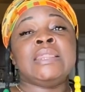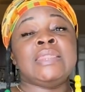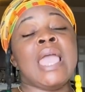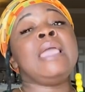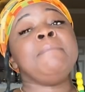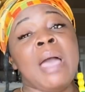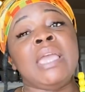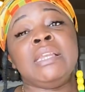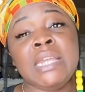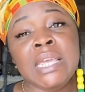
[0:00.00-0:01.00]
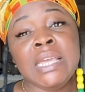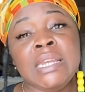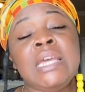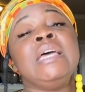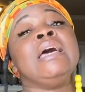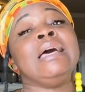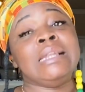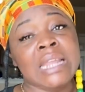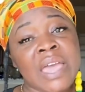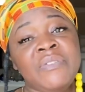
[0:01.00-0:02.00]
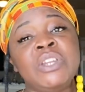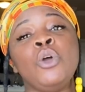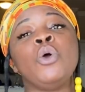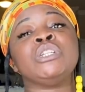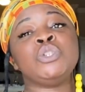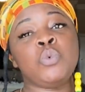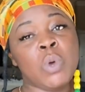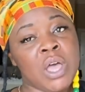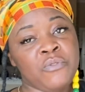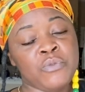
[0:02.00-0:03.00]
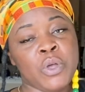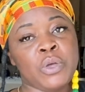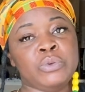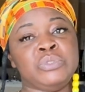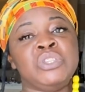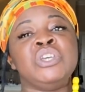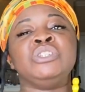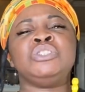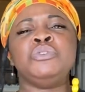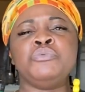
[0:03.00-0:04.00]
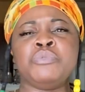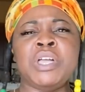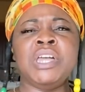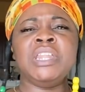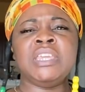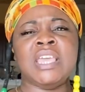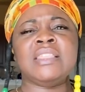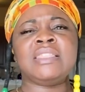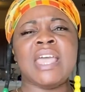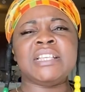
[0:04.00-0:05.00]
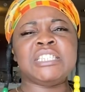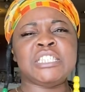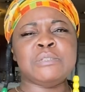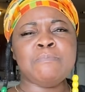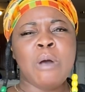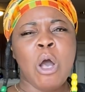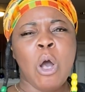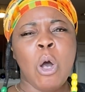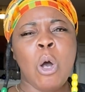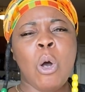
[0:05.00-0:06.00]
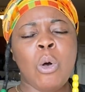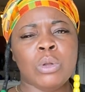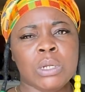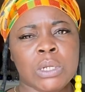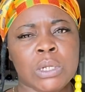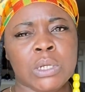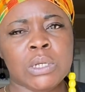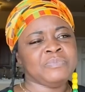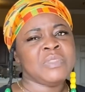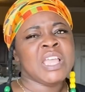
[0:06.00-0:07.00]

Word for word: They might need 11 or 12 rows to really get that small look.